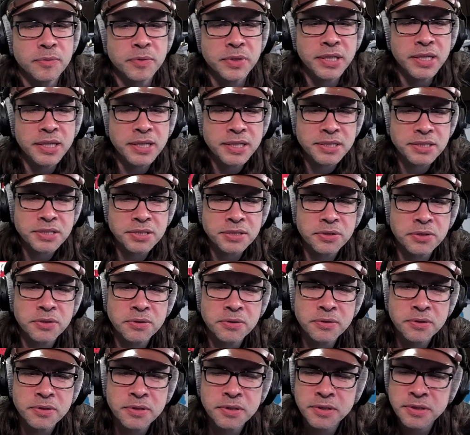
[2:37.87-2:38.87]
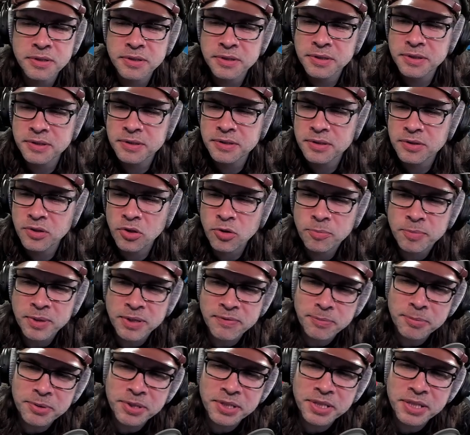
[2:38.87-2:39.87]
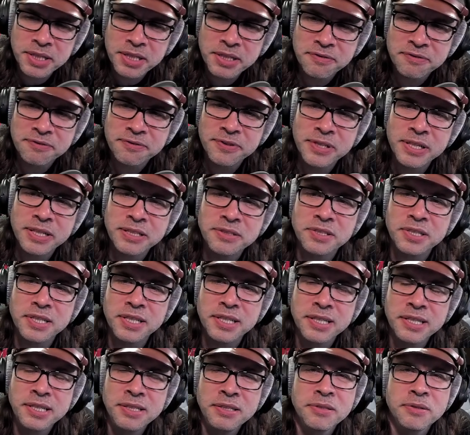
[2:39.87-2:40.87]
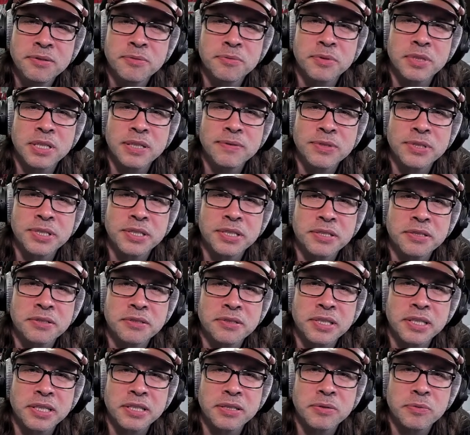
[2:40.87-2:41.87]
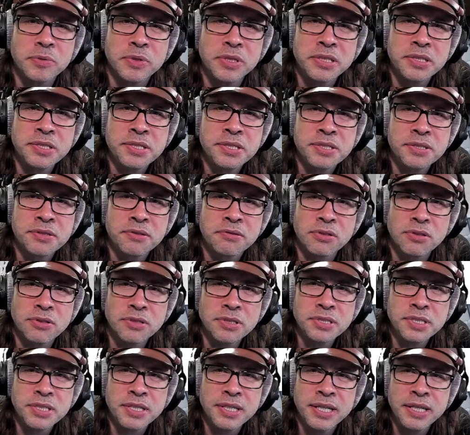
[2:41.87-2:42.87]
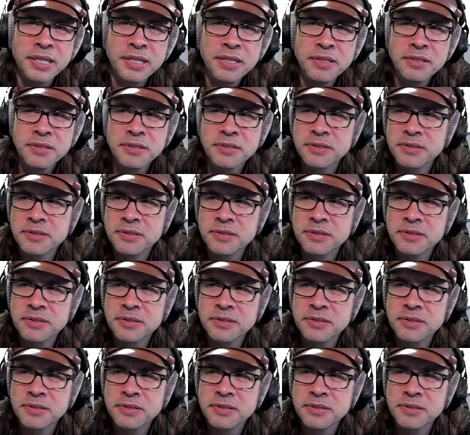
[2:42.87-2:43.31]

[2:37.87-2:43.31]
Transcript: Yeah, so hope everybody had a fine day, whatever the hell day it was. Thursday.